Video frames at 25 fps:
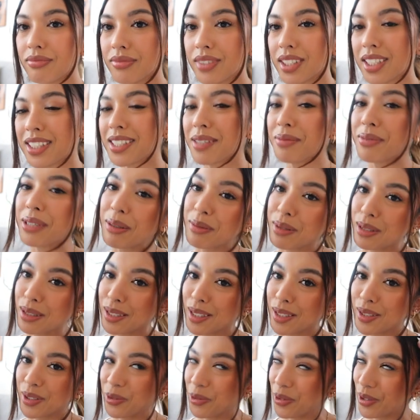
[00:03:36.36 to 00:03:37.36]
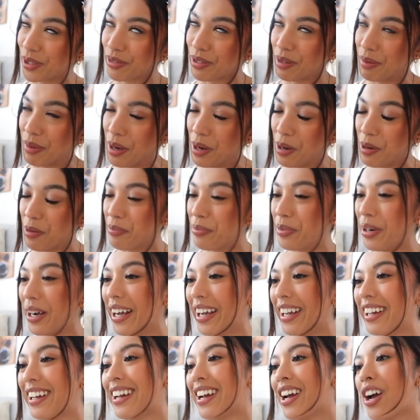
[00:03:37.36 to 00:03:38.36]
sometimes it's nice to work from home,
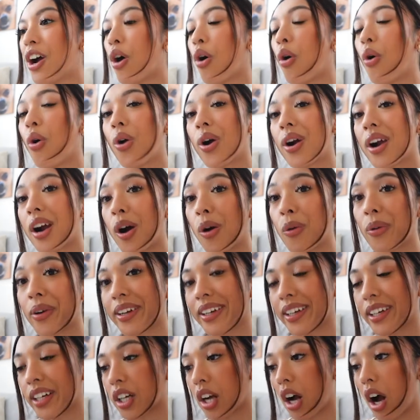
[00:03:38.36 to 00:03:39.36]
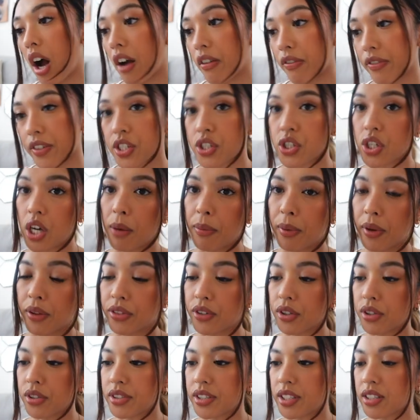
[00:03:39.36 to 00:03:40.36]
or I'll work at a coffee shop on
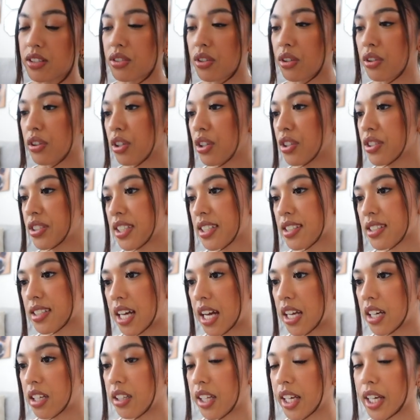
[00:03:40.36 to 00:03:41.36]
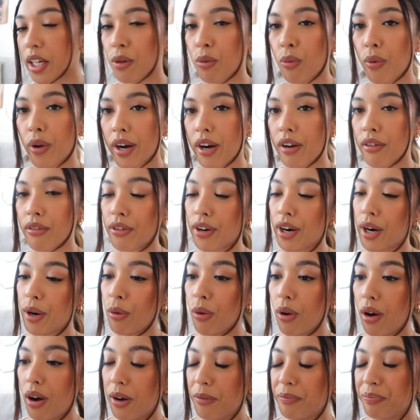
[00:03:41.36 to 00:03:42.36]
Thursday. So Thursday's kind of like whatever I
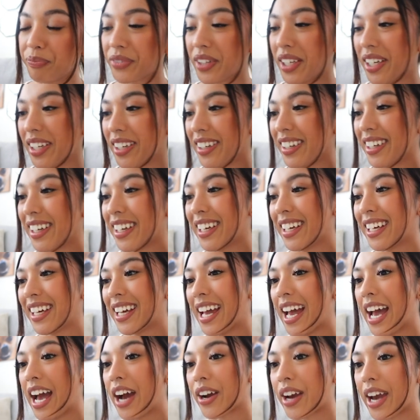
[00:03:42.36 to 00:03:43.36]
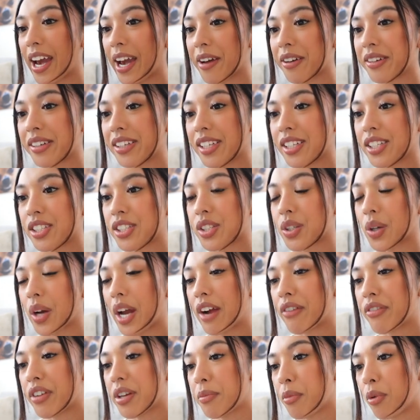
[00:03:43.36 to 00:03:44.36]
want. Okay, so
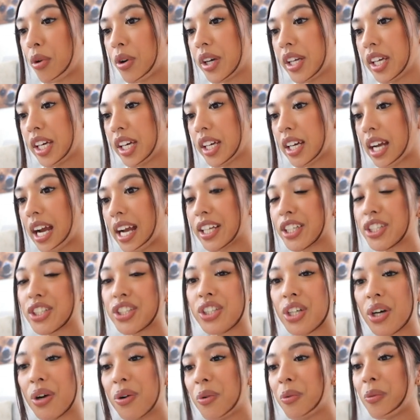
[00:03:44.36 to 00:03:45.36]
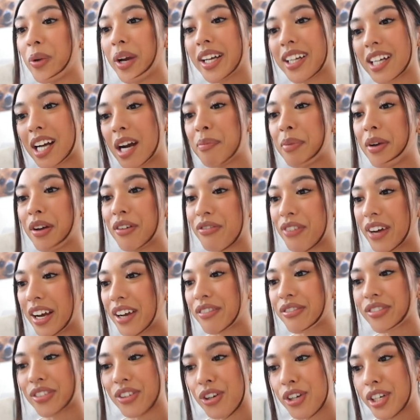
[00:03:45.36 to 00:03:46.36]
every morning I don't wake up at
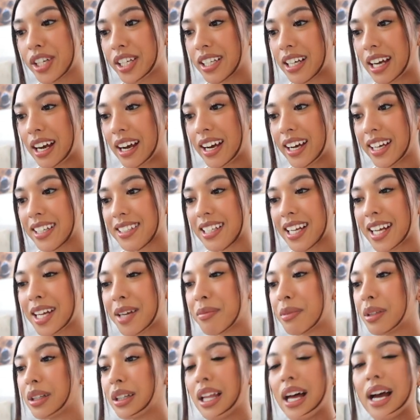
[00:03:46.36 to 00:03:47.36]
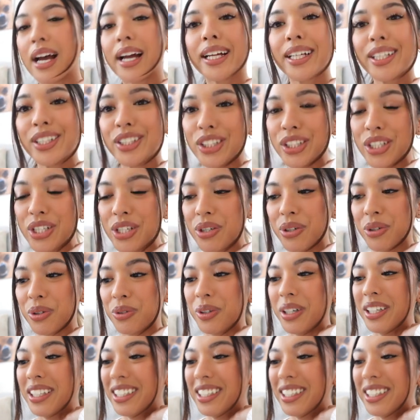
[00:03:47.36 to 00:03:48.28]
5:30, guys. I am lying to you.